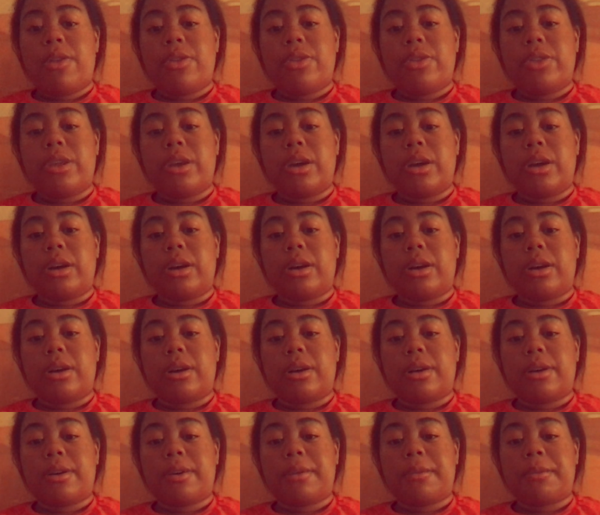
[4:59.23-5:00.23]
the
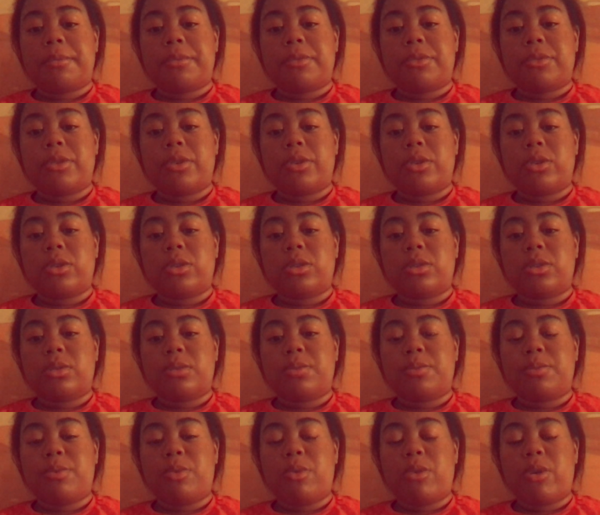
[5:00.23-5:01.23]
um those
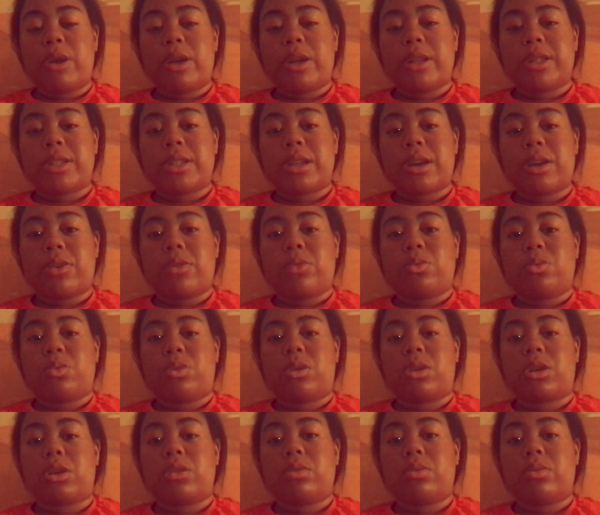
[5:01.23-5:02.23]
boys that was
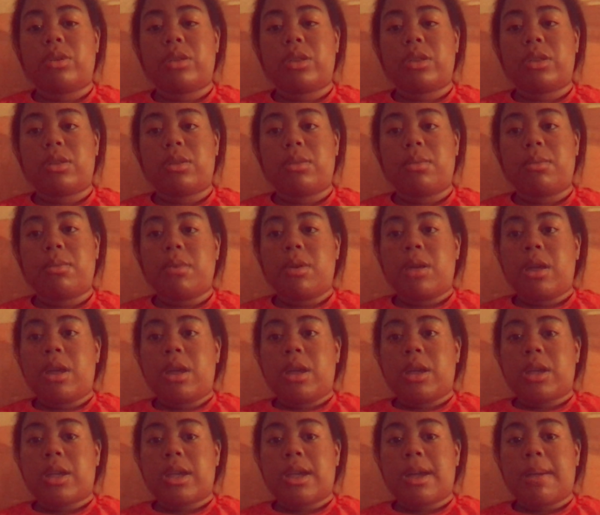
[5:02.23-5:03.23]
working with him
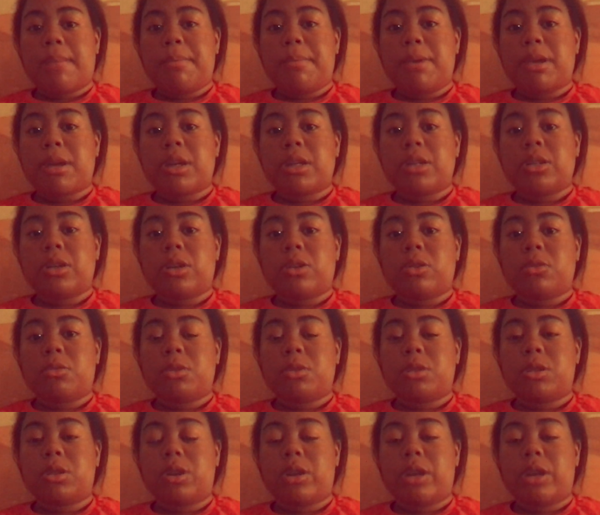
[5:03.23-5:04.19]
kept picking on him, so